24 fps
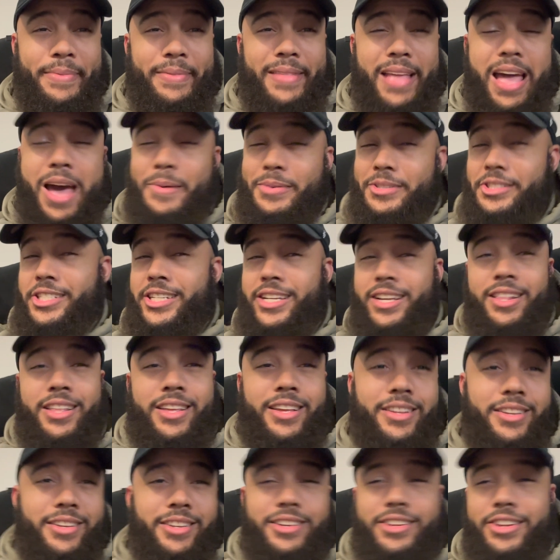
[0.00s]
I was
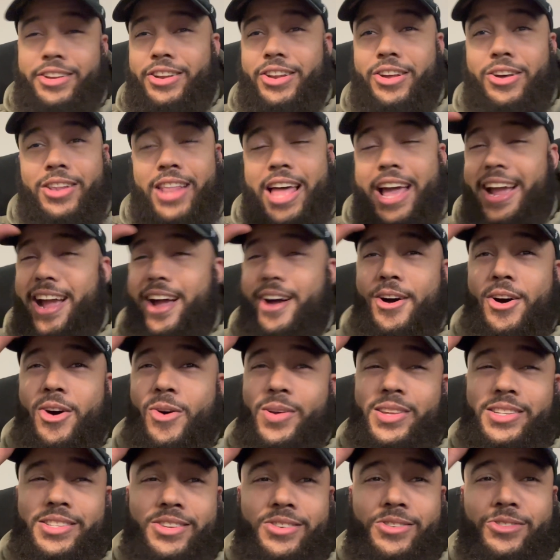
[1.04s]
chilling, like I
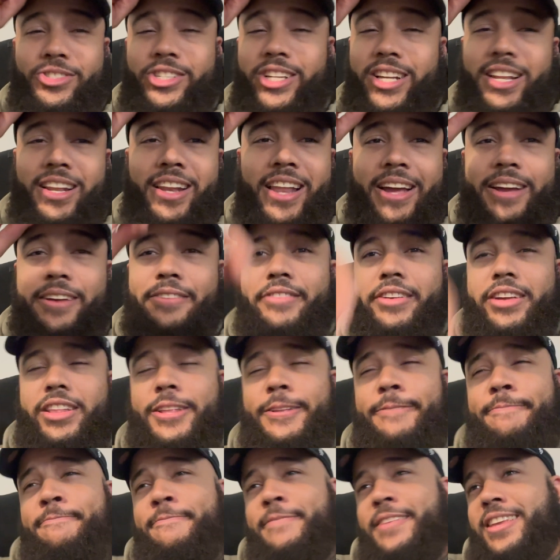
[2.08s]
always do, chilling like a villain.